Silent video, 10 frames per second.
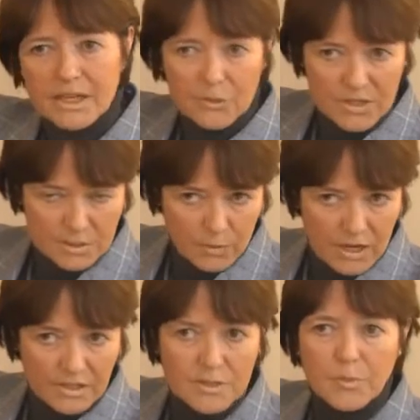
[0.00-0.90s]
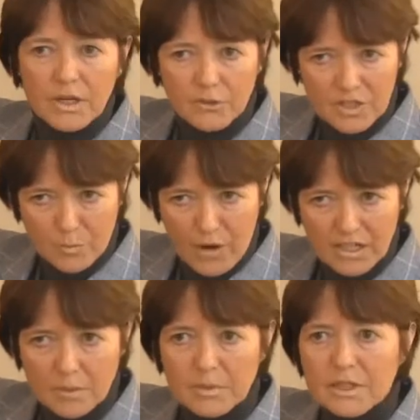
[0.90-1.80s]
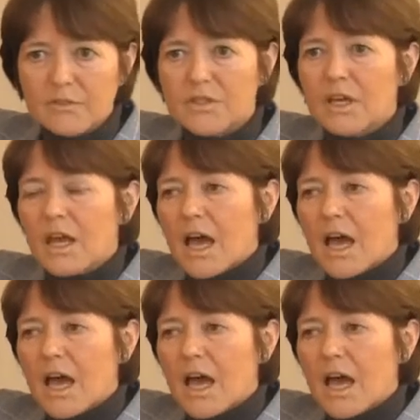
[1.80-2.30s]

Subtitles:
increased awareness, increased brand uplift.